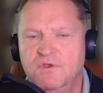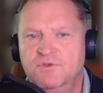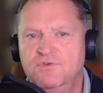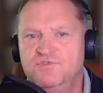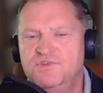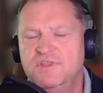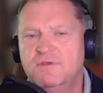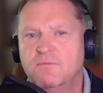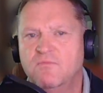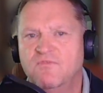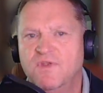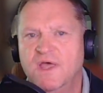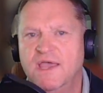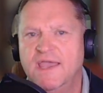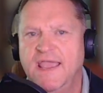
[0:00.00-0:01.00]
You see them
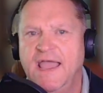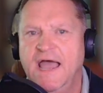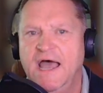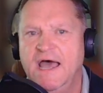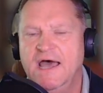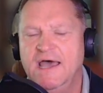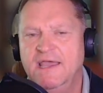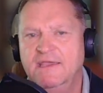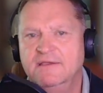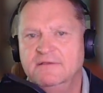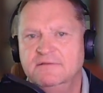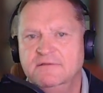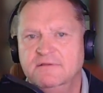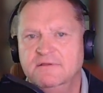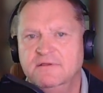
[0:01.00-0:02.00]
flying high,
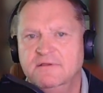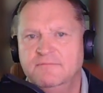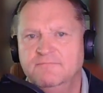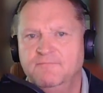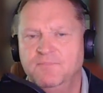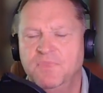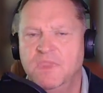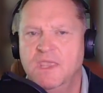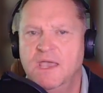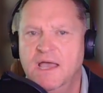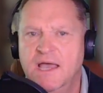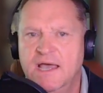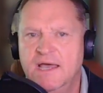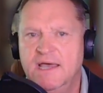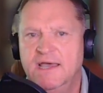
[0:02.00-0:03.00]

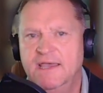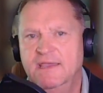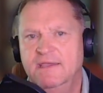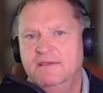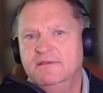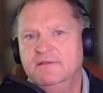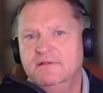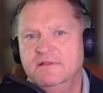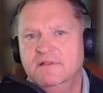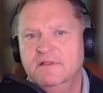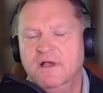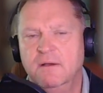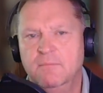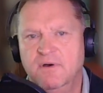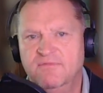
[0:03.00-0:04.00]
high
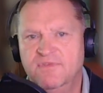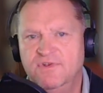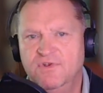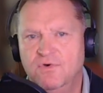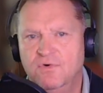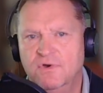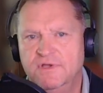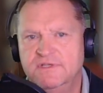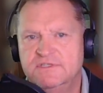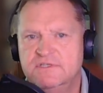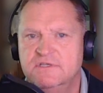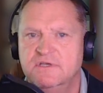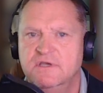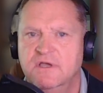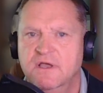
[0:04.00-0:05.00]
above the
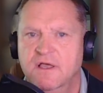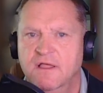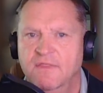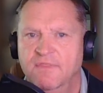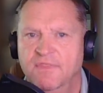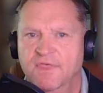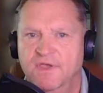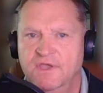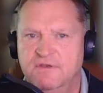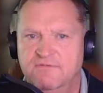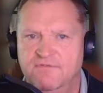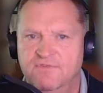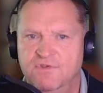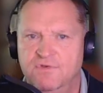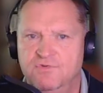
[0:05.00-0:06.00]
noise, the
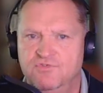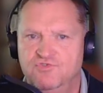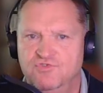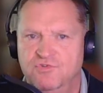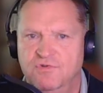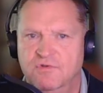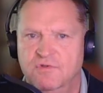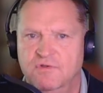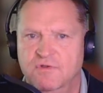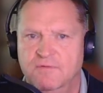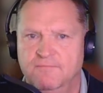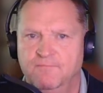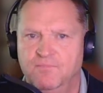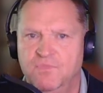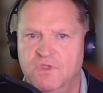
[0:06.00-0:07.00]
confusion.
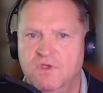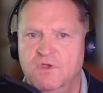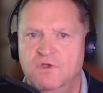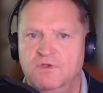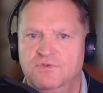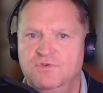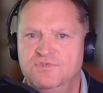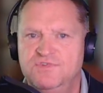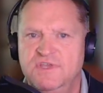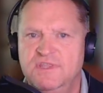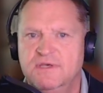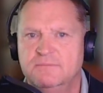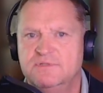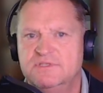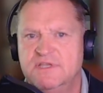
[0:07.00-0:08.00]
You see
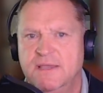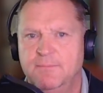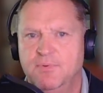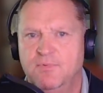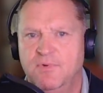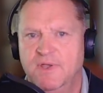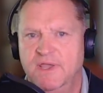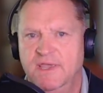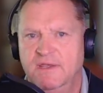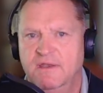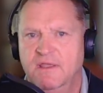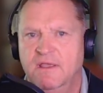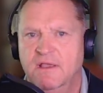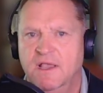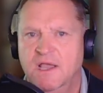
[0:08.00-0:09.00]
them separate,
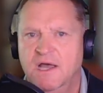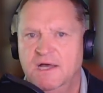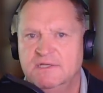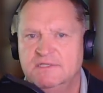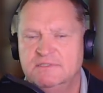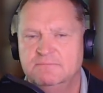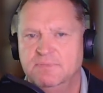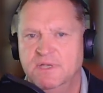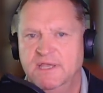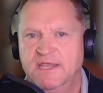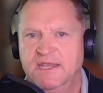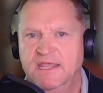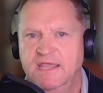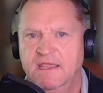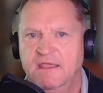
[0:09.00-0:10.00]

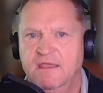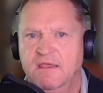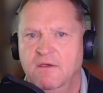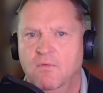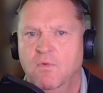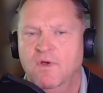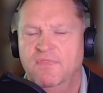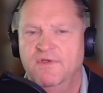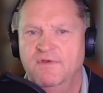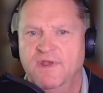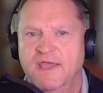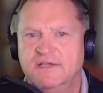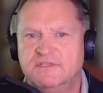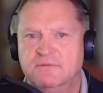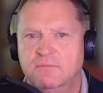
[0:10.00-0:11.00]
contemplating what their
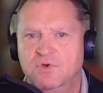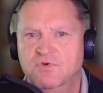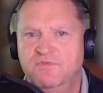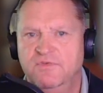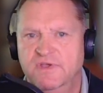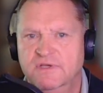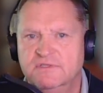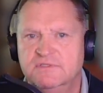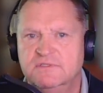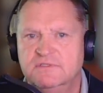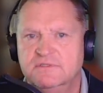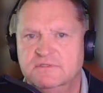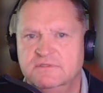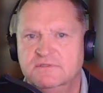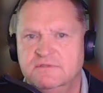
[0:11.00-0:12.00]
next move is.
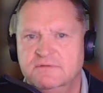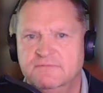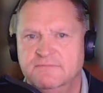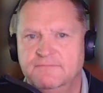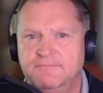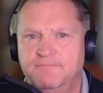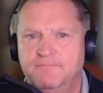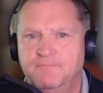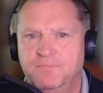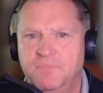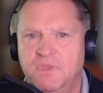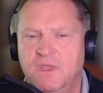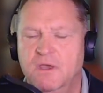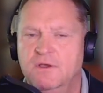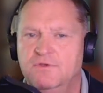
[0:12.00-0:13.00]

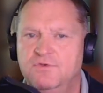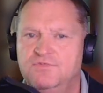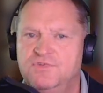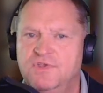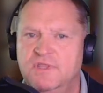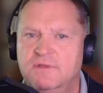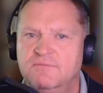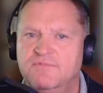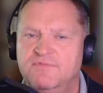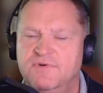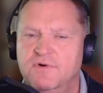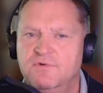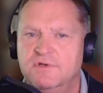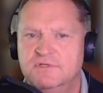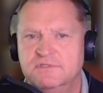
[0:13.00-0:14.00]
You see them
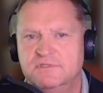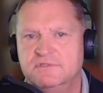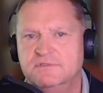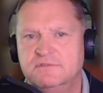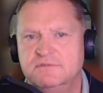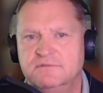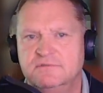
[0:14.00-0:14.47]
focus